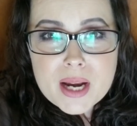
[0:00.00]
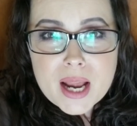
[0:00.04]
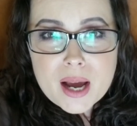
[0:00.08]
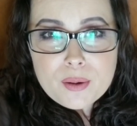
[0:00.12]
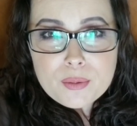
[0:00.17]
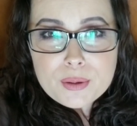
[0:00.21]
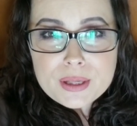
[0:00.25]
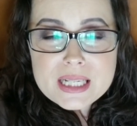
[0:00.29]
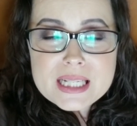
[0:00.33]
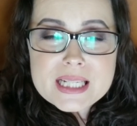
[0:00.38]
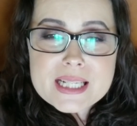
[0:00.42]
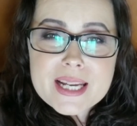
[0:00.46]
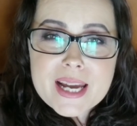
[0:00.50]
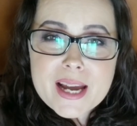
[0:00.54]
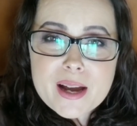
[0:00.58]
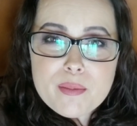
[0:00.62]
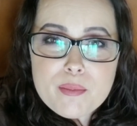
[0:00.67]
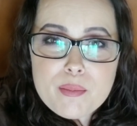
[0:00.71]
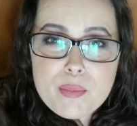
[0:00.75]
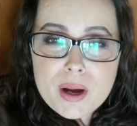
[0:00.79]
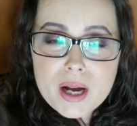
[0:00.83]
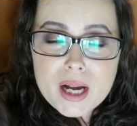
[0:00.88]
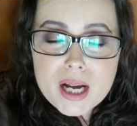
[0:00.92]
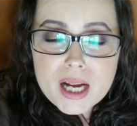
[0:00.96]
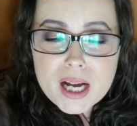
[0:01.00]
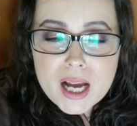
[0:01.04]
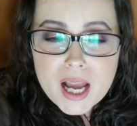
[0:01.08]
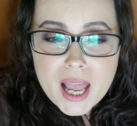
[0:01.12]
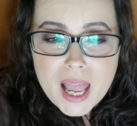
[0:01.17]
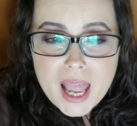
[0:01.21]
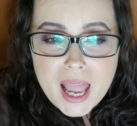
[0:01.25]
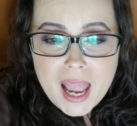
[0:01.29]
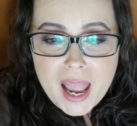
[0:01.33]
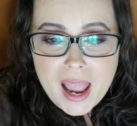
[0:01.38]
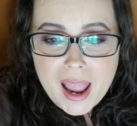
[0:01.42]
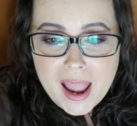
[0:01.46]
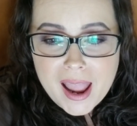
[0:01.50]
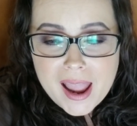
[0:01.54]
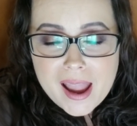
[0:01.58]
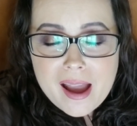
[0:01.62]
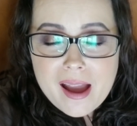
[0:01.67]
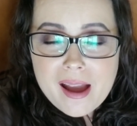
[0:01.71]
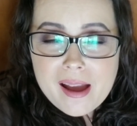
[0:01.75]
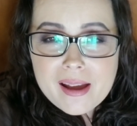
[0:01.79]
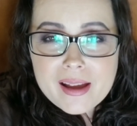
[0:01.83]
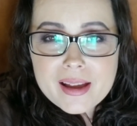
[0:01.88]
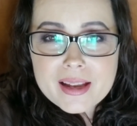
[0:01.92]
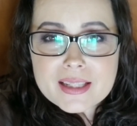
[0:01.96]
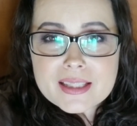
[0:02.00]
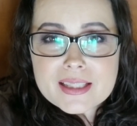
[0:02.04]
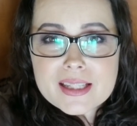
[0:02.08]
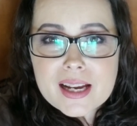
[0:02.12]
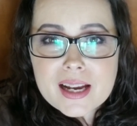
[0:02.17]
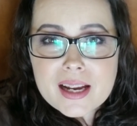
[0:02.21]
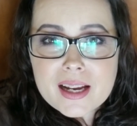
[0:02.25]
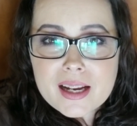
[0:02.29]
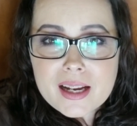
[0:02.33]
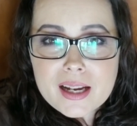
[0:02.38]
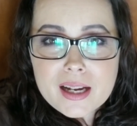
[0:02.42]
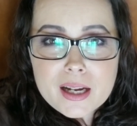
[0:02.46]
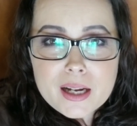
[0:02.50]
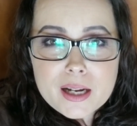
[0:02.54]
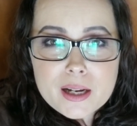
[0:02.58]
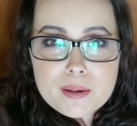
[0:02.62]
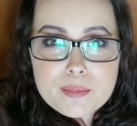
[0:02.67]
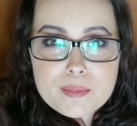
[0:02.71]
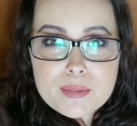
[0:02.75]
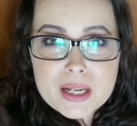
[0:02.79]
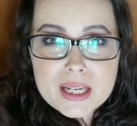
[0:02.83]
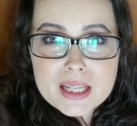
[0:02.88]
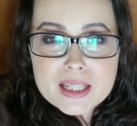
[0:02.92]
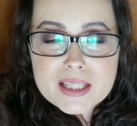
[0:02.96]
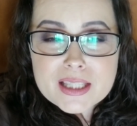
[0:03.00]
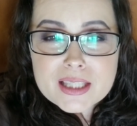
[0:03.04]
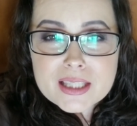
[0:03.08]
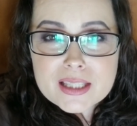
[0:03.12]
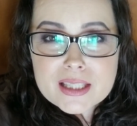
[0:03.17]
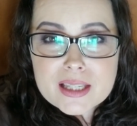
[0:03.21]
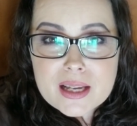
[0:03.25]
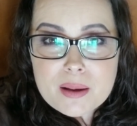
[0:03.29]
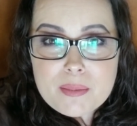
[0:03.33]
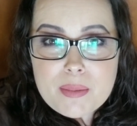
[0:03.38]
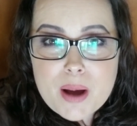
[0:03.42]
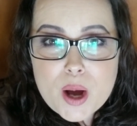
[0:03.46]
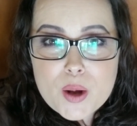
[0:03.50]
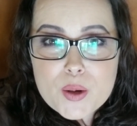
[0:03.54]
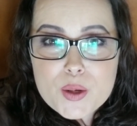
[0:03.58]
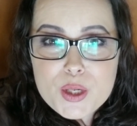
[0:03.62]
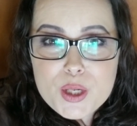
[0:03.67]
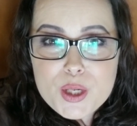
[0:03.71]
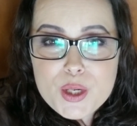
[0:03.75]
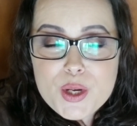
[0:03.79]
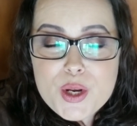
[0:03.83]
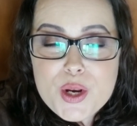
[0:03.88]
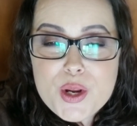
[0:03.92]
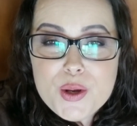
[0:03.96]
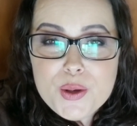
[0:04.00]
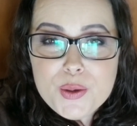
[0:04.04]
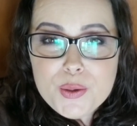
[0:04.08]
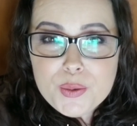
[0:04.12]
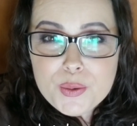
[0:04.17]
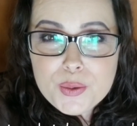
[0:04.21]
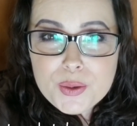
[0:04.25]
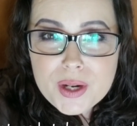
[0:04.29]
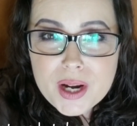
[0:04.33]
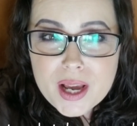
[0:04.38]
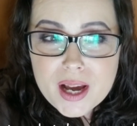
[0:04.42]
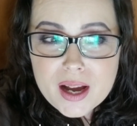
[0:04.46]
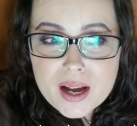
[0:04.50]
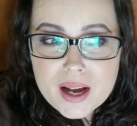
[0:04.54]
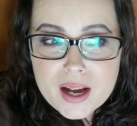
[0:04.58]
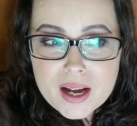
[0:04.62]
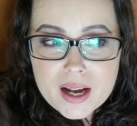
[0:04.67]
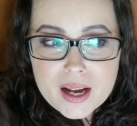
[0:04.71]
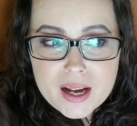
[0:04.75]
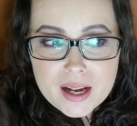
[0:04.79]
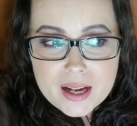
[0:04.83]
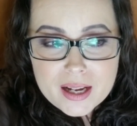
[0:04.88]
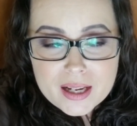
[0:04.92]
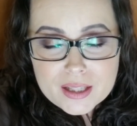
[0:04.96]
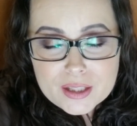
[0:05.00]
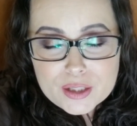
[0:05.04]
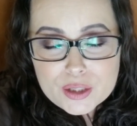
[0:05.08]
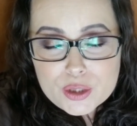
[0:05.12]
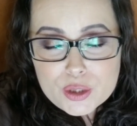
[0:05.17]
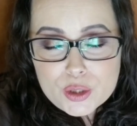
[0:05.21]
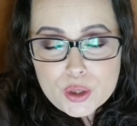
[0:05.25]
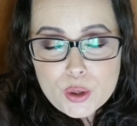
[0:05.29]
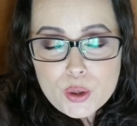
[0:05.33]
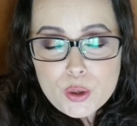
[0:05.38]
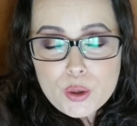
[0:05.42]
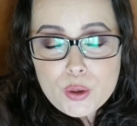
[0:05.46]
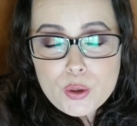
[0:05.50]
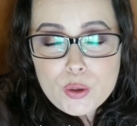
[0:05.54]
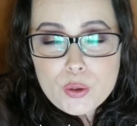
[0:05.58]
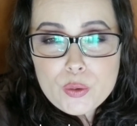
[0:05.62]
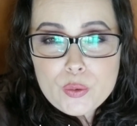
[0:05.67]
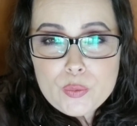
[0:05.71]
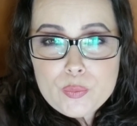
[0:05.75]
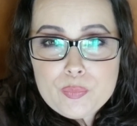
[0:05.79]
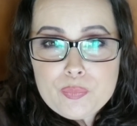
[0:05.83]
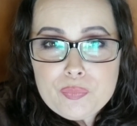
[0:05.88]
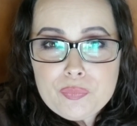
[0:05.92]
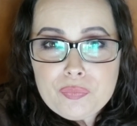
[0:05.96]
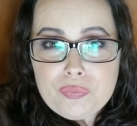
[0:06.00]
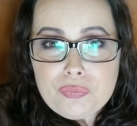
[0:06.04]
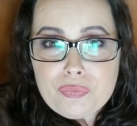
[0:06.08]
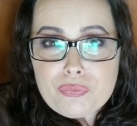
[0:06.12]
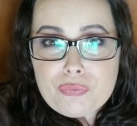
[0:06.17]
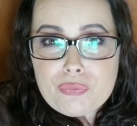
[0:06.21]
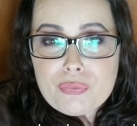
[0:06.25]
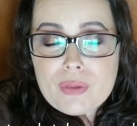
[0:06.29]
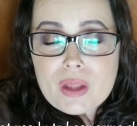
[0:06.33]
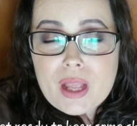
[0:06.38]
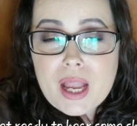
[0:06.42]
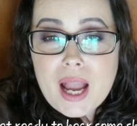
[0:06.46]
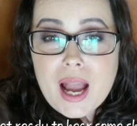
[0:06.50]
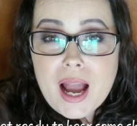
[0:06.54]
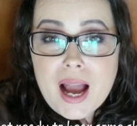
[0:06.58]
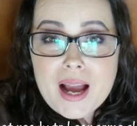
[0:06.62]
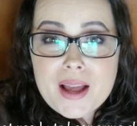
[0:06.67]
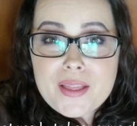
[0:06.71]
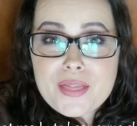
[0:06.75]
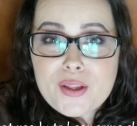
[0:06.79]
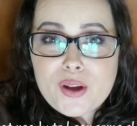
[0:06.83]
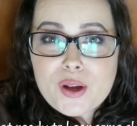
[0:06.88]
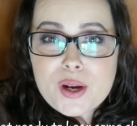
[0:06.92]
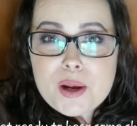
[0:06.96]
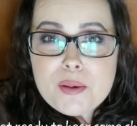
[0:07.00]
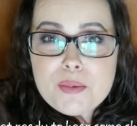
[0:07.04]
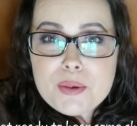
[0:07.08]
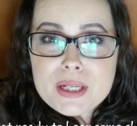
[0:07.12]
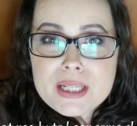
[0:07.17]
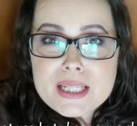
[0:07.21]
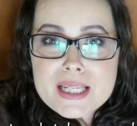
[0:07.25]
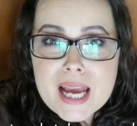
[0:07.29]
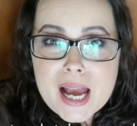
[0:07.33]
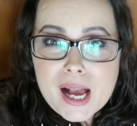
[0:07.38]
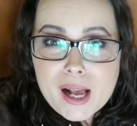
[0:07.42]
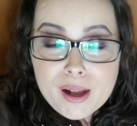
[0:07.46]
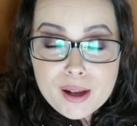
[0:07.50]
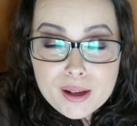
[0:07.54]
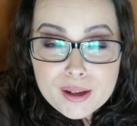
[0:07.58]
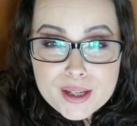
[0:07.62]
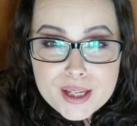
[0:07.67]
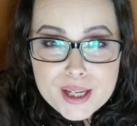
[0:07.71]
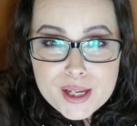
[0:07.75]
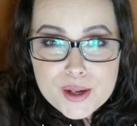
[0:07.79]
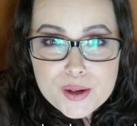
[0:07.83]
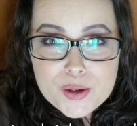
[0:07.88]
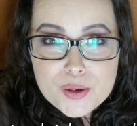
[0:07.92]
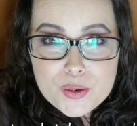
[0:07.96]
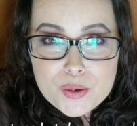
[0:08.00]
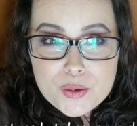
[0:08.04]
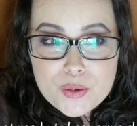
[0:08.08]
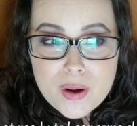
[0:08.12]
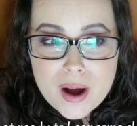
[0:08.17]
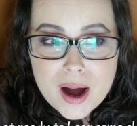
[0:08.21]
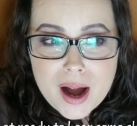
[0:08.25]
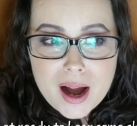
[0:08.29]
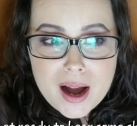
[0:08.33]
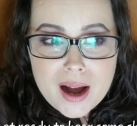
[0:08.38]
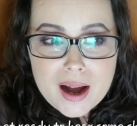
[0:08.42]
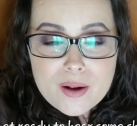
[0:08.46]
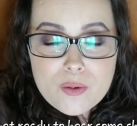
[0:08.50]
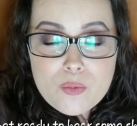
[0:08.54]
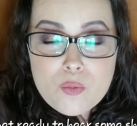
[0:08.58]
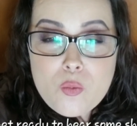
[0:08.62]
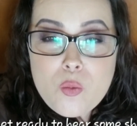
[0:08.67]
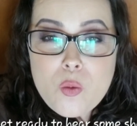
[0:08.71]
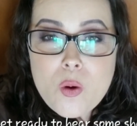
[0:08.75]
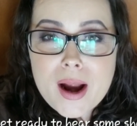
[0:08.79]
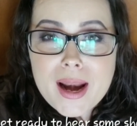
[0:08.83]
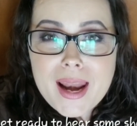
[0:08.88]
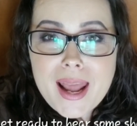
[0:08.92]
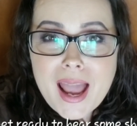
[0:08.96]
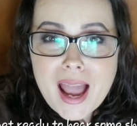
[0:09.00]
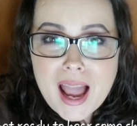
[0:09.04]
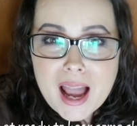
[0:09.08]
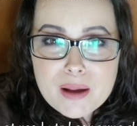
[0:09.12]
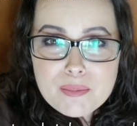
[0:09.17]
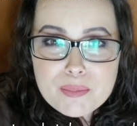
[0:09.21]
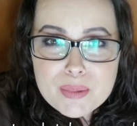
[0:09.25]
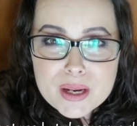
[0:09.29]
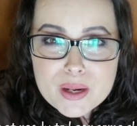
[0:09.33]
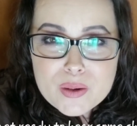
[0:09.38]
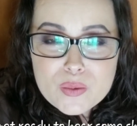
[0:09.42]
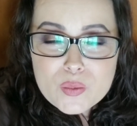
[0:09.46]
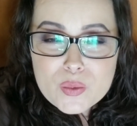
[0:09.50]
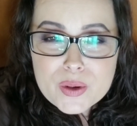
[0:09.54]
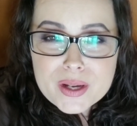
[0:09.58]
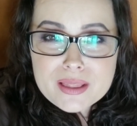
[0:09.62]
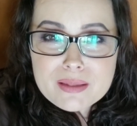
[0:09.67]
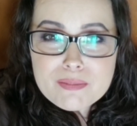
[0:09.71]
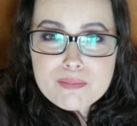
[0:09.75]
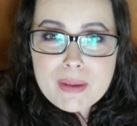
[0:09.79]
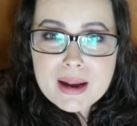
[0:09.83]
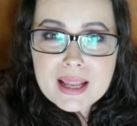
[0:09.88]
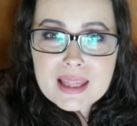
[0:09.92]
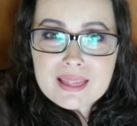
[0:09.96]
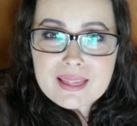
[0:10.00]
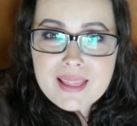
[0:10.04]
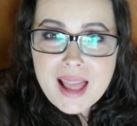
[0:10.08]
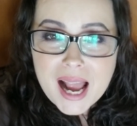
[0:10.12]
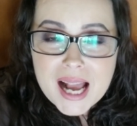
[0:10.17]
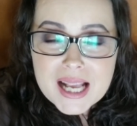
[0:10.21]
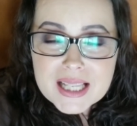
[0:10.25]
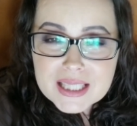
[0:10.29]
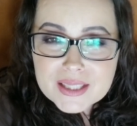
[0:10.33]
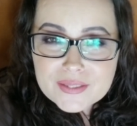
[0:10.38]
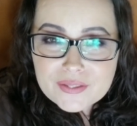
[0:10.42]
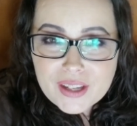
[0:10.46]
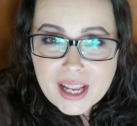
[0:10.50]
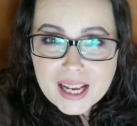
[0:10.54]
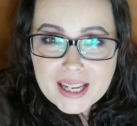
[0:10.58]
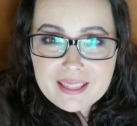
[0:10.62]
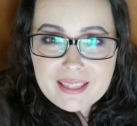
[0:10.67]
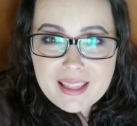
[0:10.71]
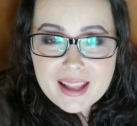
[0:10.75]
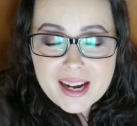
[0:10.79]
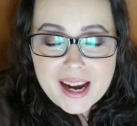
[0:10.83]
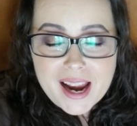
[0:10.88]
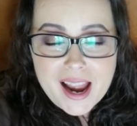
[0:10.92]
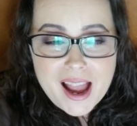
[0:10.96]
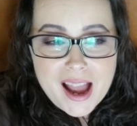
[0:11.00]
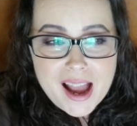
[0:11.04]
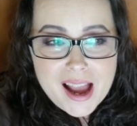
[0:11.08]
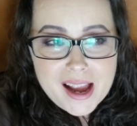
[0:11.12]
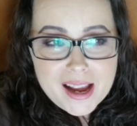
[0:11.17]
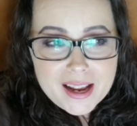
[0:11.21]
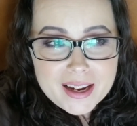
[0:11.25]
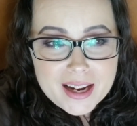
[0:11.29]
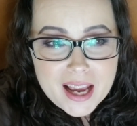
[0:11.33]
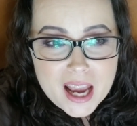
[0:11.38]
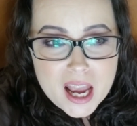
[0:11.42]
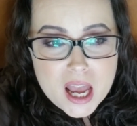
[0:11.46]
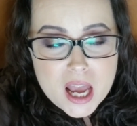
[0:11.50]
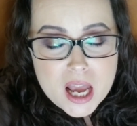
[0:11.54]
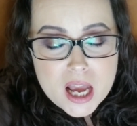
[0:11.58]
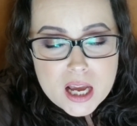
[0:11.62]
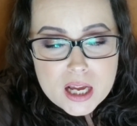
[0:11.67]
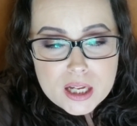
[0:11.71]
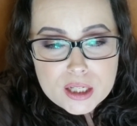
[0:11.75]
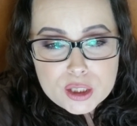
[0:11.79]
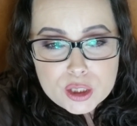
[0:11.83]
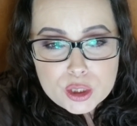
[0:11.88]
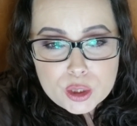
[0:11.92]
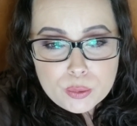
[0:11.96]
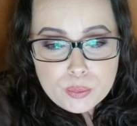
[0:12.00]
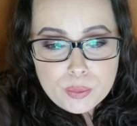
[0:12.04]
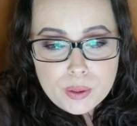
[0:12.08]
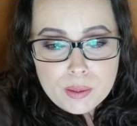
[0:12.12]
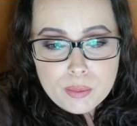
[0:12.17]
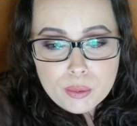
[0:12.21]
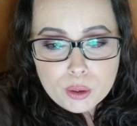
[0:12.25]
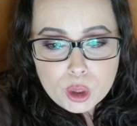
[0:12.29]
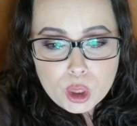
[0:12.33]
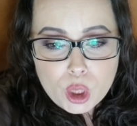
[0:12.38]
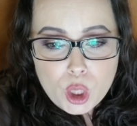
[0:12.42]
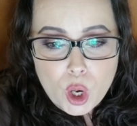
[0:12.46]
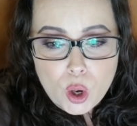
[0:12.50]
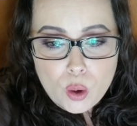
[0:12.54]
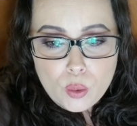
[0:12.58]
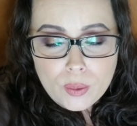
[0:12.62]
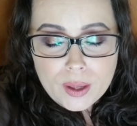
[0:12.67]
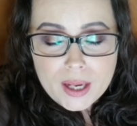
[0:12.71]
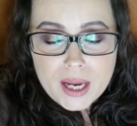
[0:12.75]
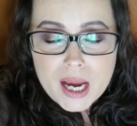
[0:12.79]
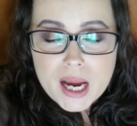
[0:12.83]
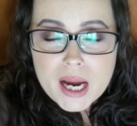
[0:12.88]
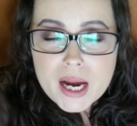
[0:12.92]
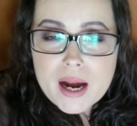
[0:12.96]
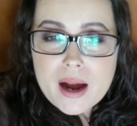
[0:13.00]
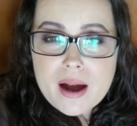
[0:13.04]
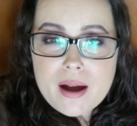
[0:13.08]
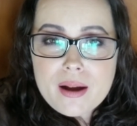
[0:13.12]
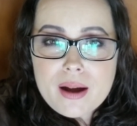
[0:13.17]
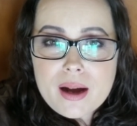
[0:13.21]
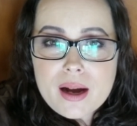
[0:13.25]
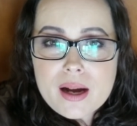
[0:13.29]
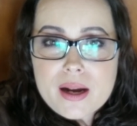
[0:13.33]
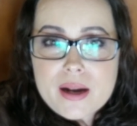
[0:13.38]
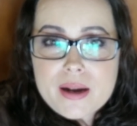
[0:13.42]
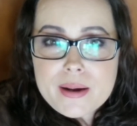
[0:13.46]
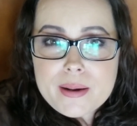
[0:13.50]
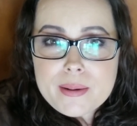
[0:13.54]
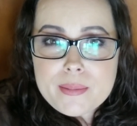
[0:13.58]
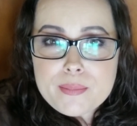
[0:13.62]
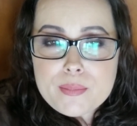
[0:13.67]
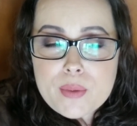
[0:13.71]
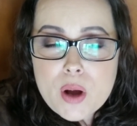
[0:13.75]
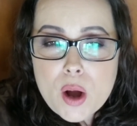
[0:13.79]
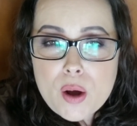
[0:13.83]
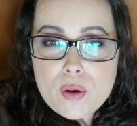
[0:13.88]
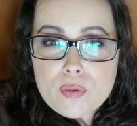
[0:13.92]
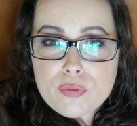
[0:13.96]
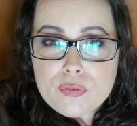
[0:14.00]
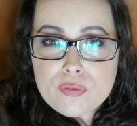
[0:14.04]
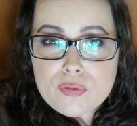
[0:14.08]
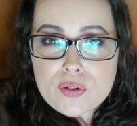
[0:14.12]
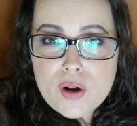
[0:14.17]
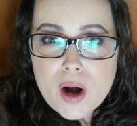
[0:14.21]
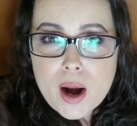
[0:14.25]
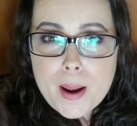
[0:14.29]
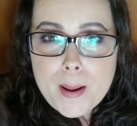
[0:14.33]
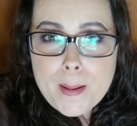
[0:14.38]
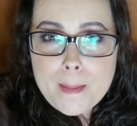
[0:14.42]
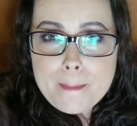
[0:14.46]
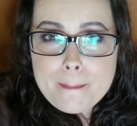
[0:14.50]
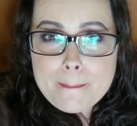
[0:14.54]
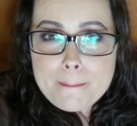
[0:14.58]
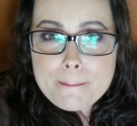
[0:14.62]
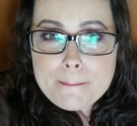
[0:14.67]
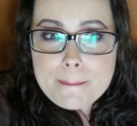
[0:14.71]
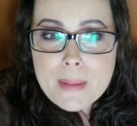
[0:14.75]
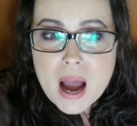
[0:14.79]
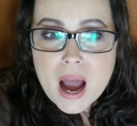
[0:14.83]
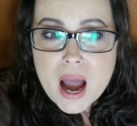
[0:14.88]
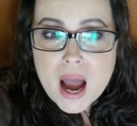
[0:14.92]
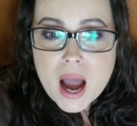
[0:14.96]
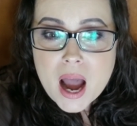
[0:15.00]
now in Tampa, and it's about noon, so I thought I would tell you what happened with my last flight that I had. So we were going from